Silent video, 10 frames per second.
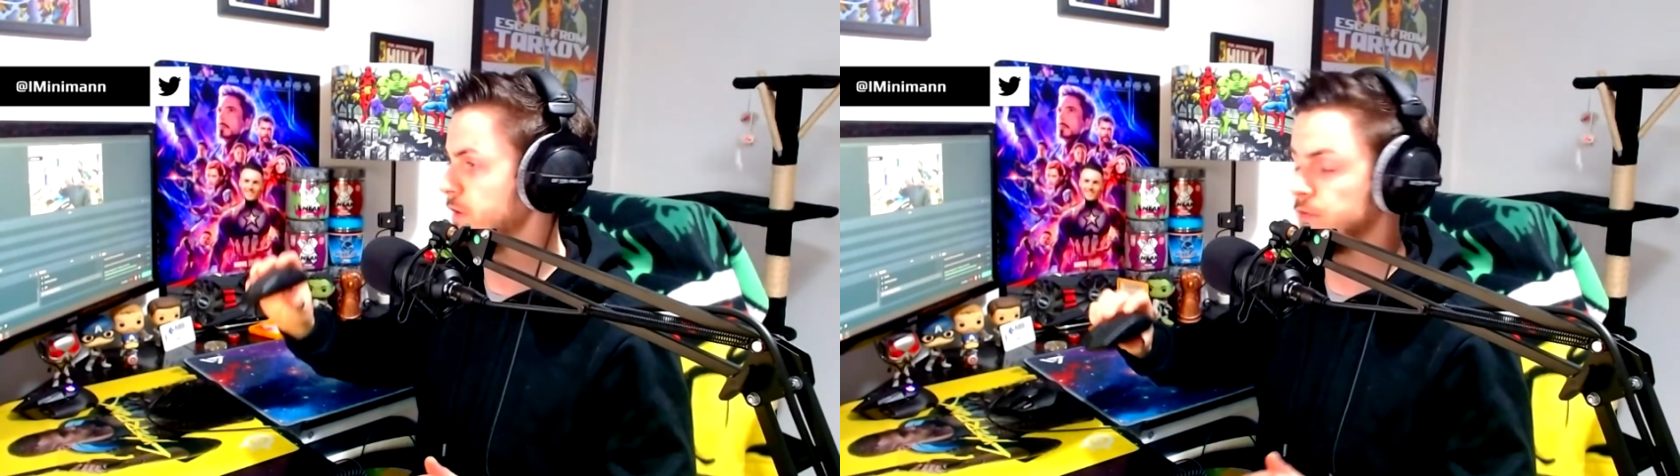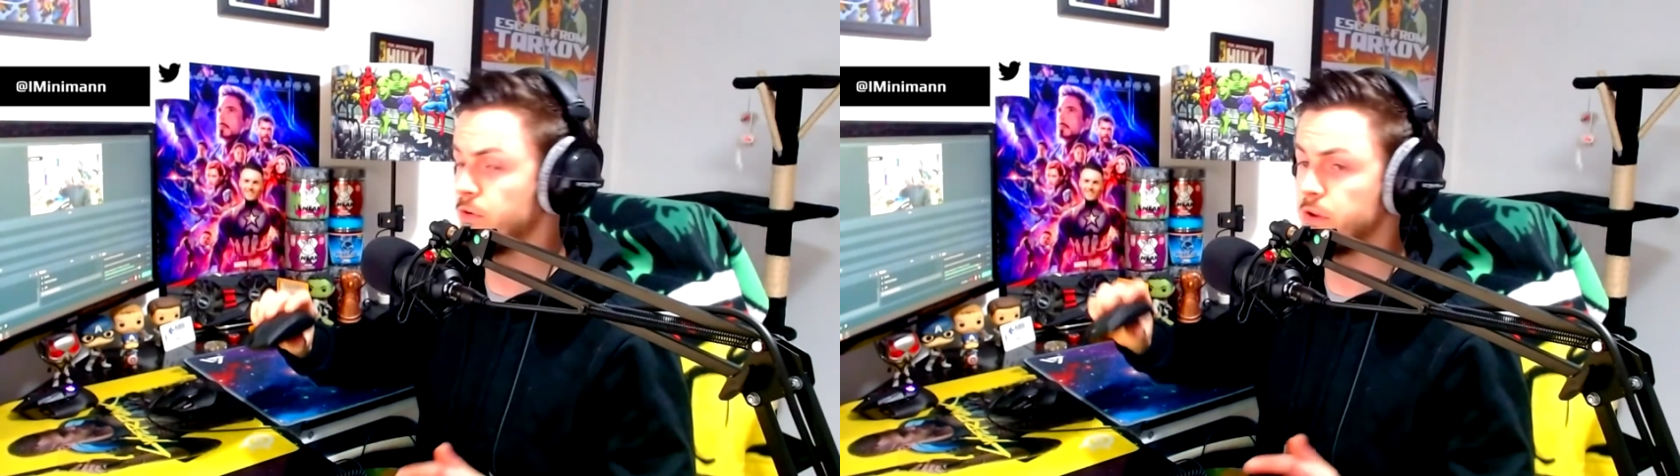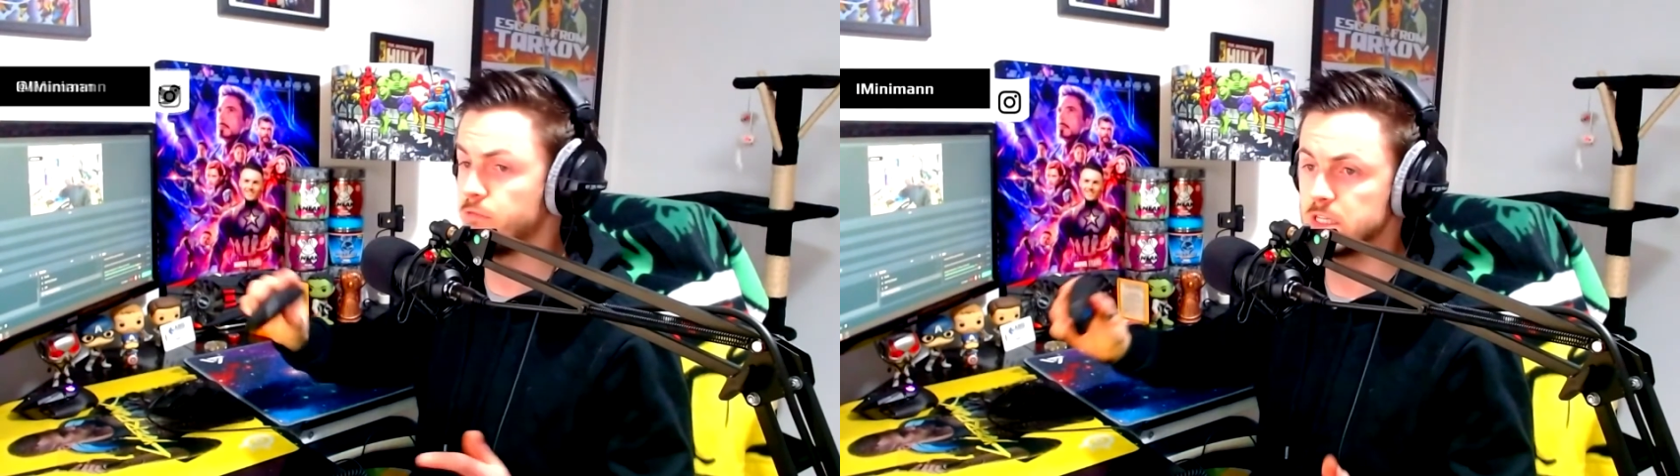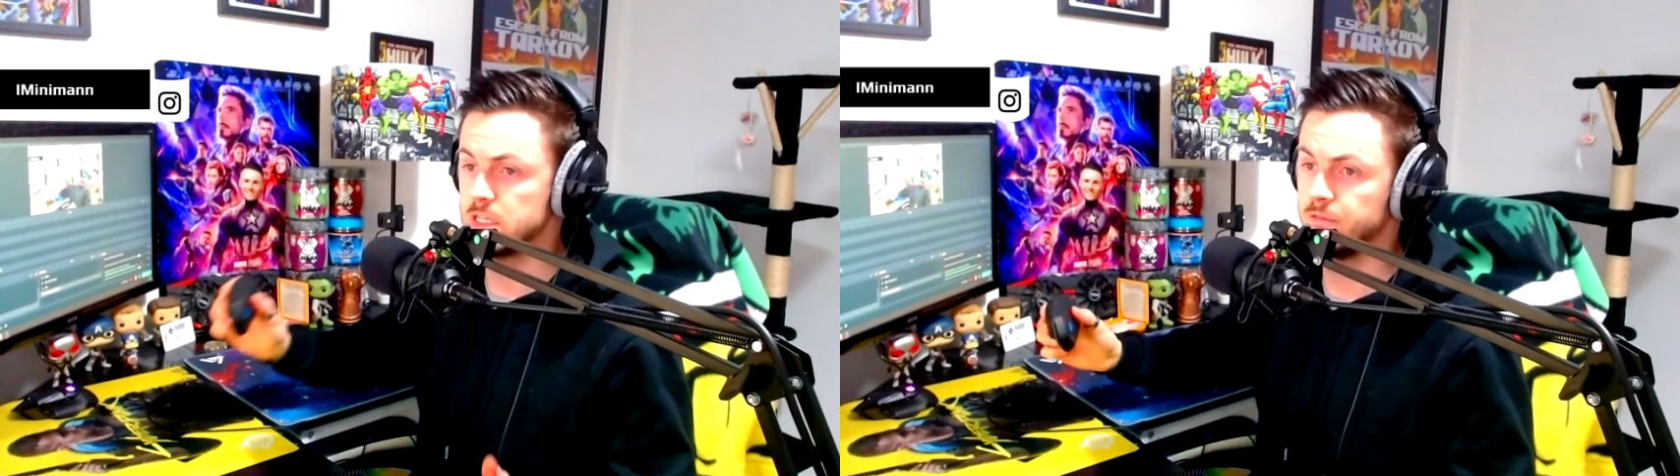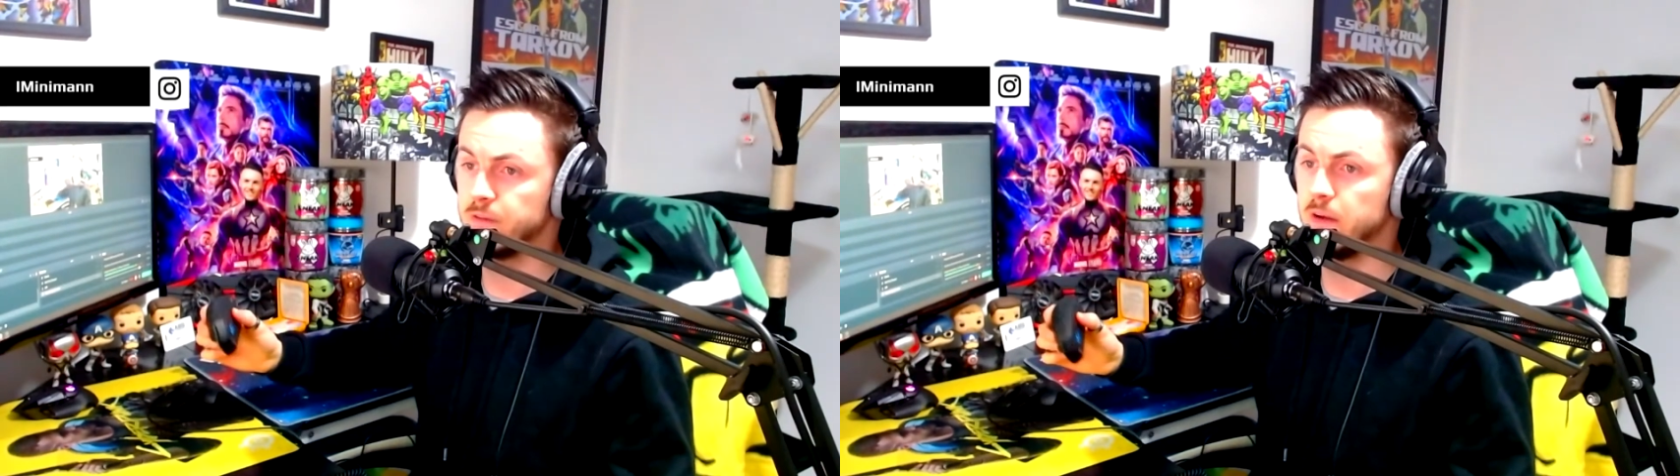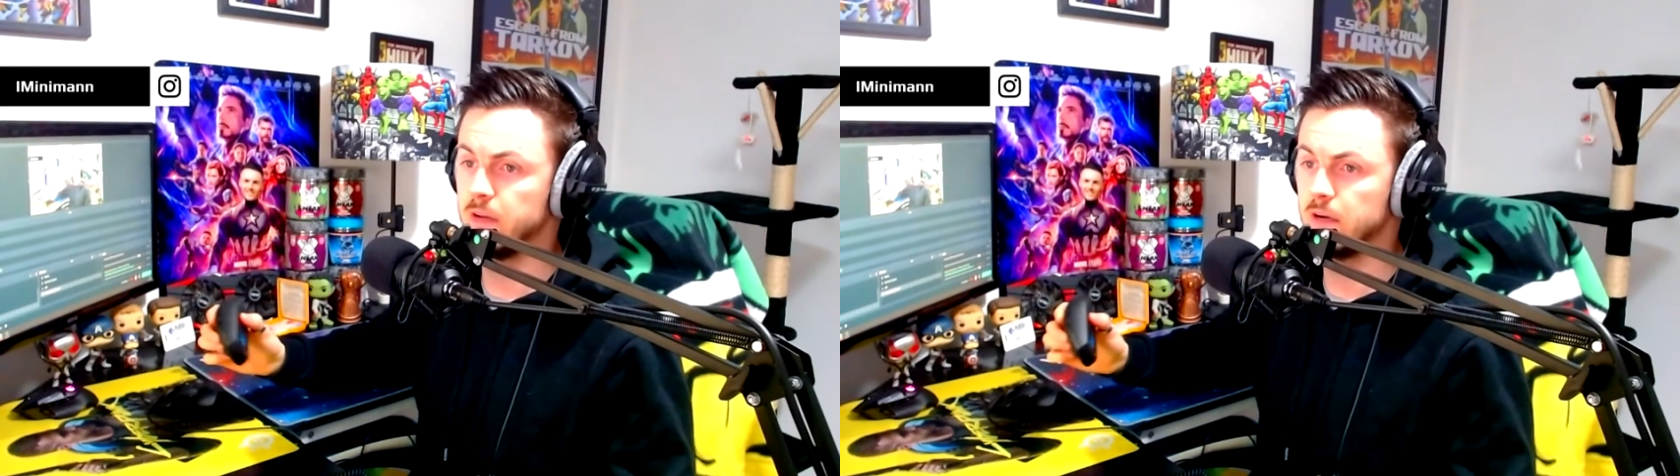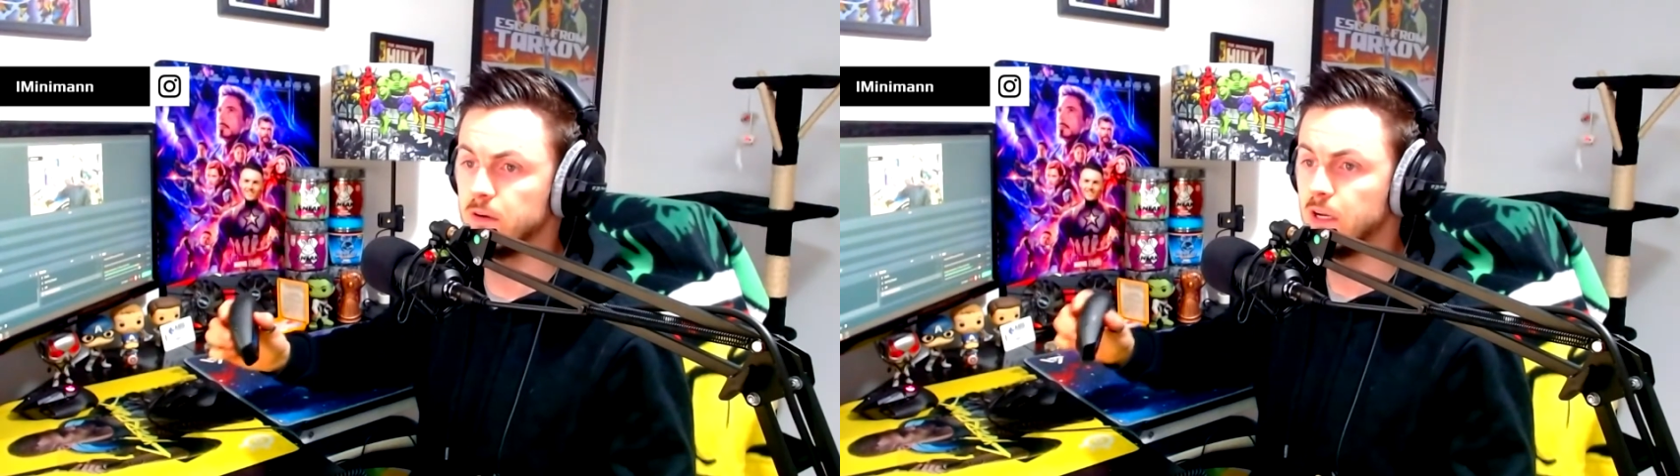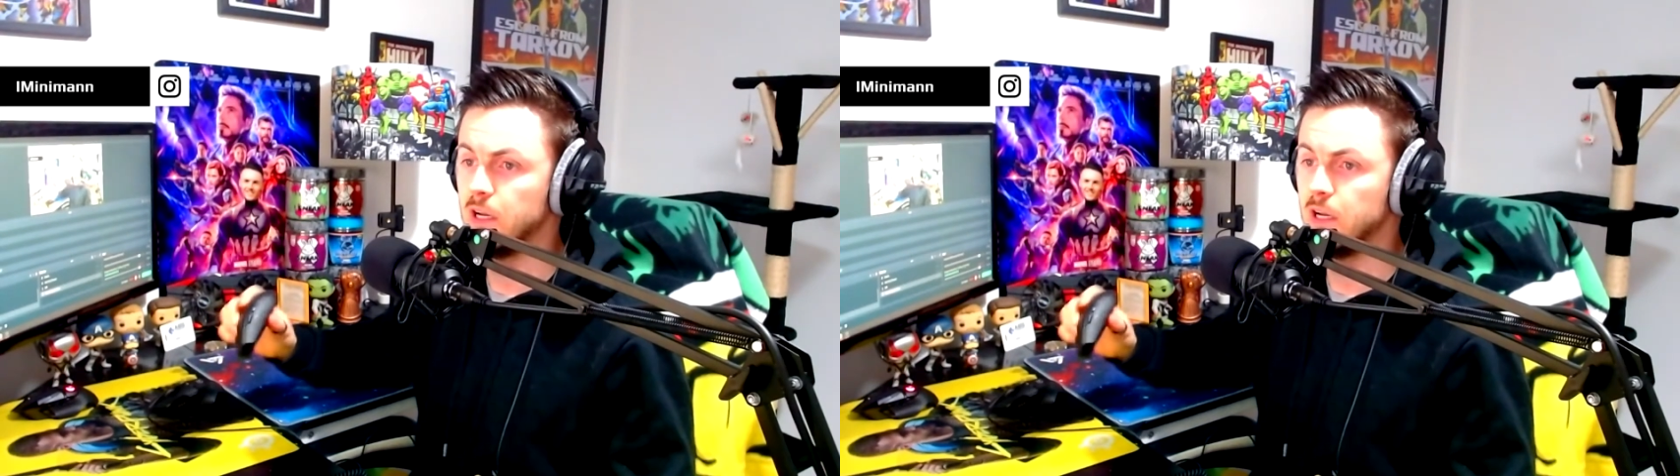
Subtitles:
I've only recently found out